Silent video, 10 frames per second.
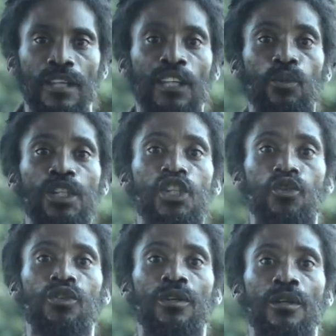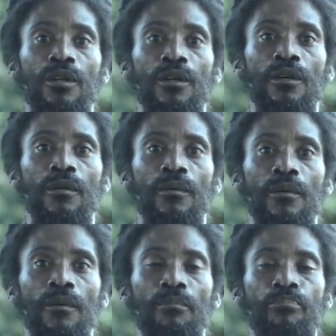that we should
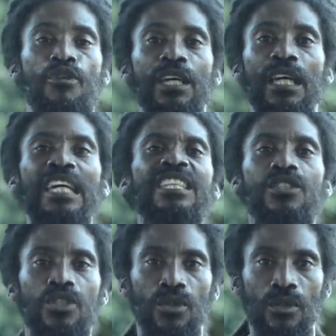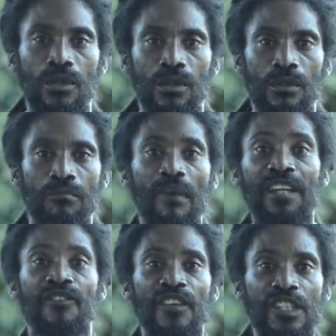bring into
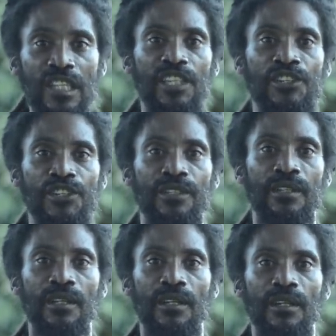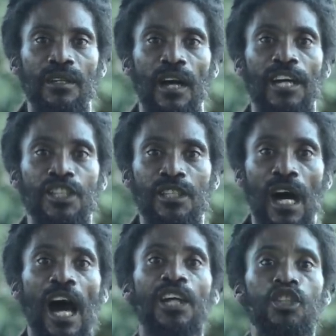manifestation as the
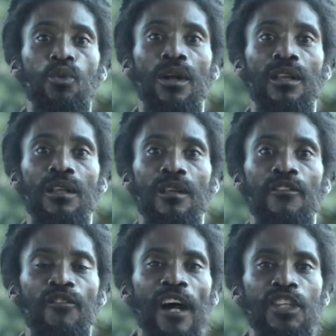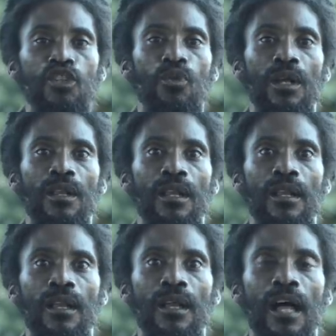actual, factual,
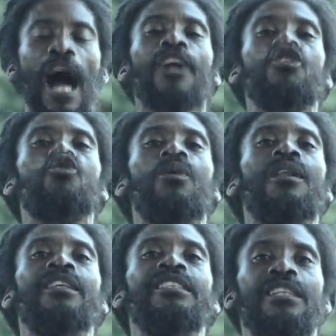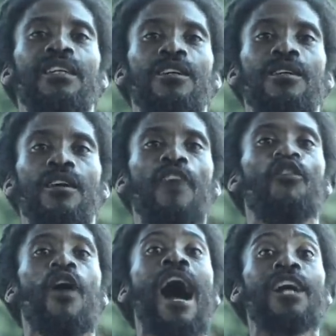actuality of
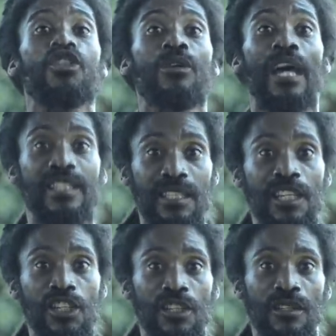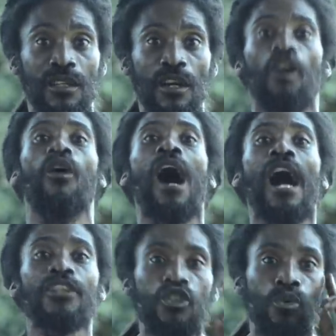our actualization, our
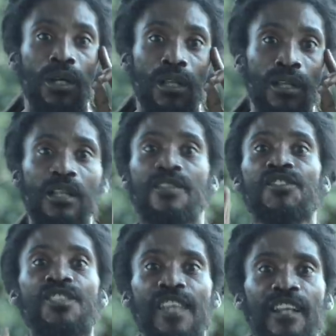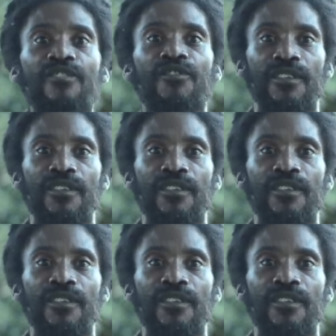actual self,